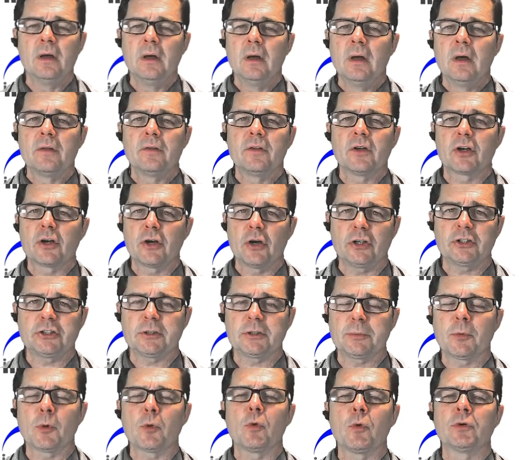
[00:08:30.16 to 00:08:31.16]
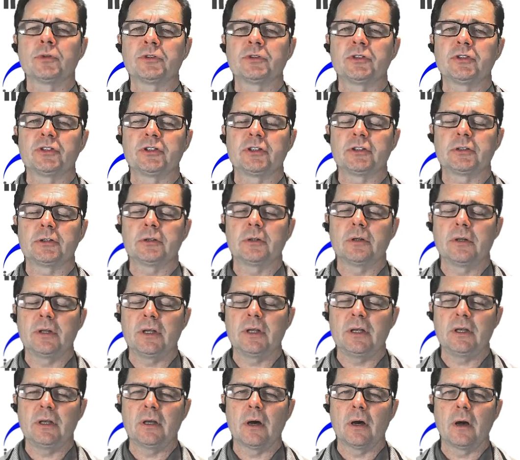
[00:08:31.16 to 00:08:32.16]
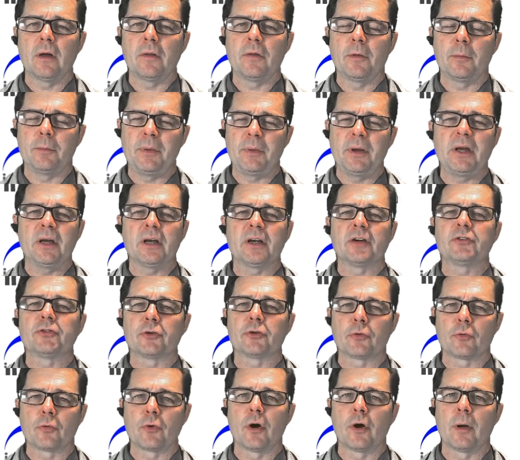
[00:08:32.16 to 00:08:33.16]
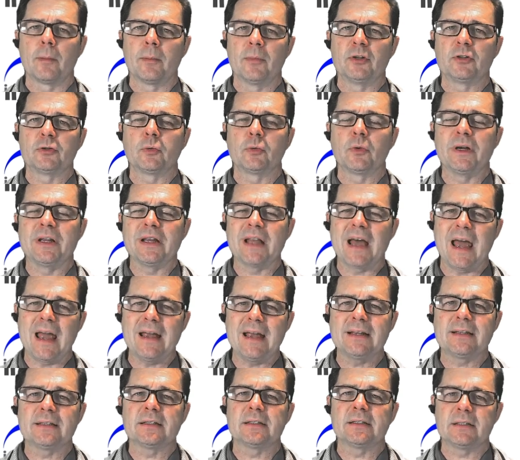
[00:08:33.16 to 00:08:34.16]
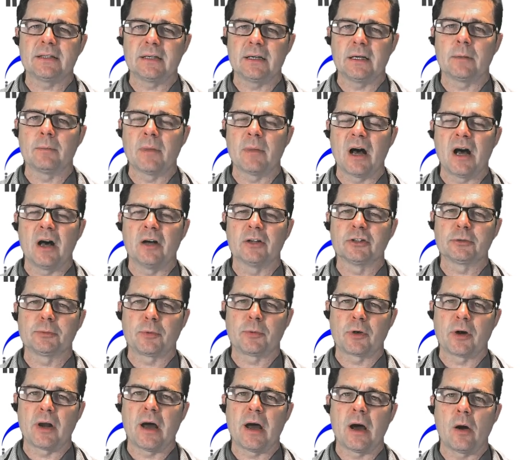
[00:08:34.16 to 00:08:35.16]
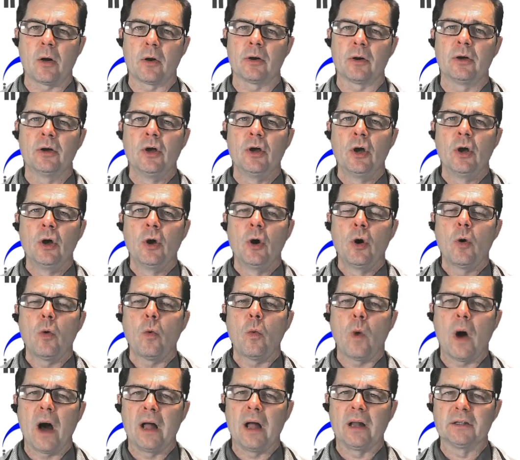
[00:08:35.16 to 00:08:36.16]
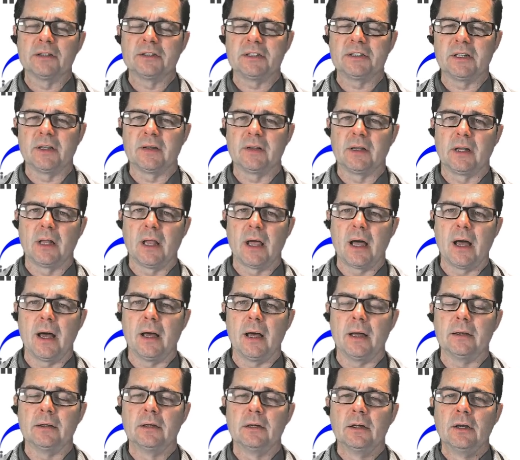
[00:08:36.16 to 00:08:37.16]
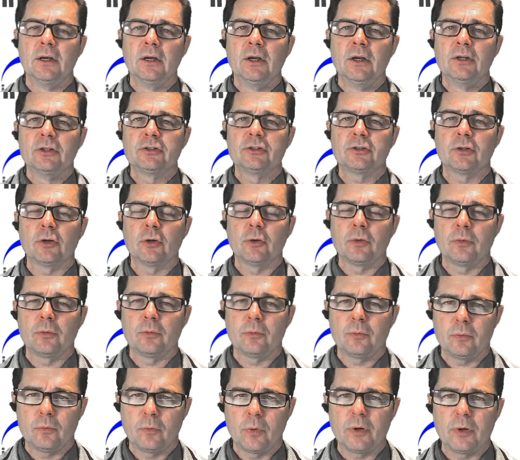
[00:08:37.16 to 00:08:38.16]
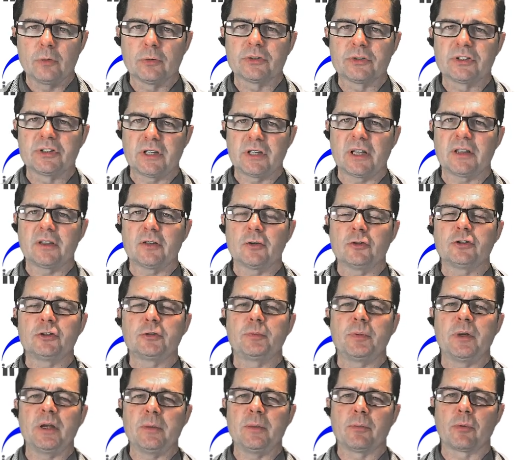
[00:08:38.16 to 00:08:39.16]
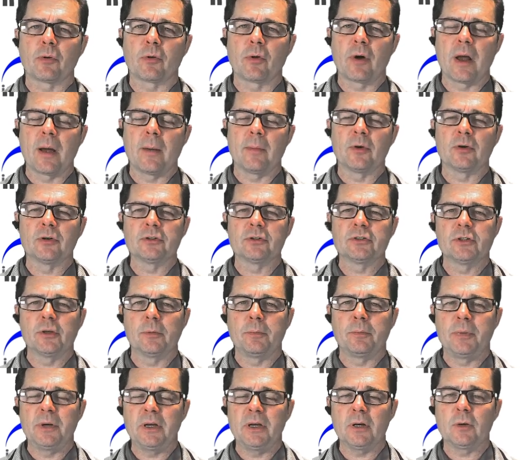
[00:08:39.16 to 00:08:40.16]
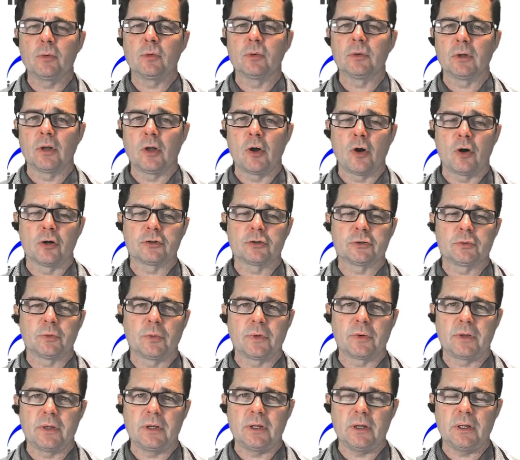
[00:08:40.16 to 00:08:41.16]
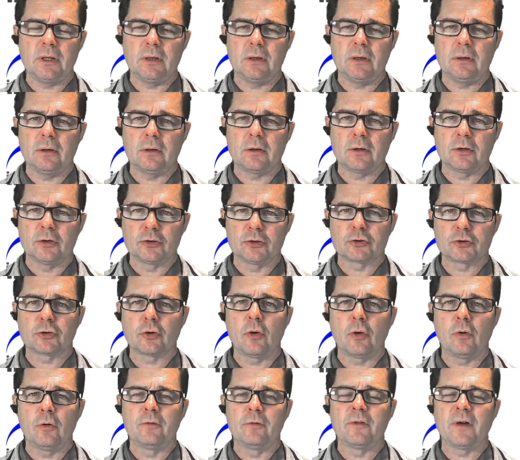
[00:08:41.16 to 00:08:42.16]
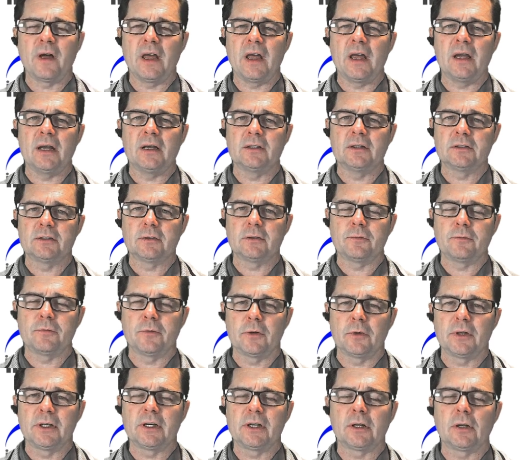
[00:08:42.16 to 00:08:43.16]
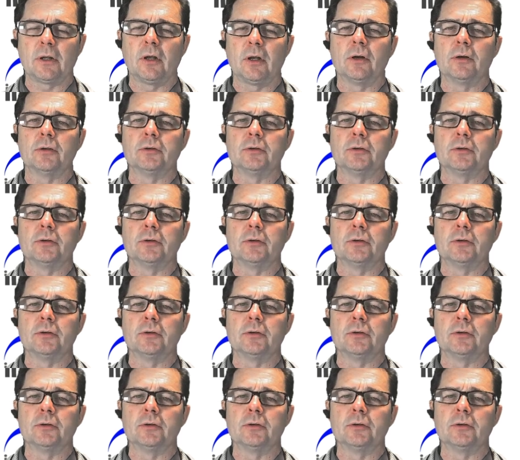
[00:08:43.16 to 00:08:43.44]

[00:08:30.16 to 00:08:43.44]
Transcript: the customer wants the pig to run between 8 to 10 miles per hour while it's in the line. So we will set those speed parameters. The pig will launch with the control vanes fully closed.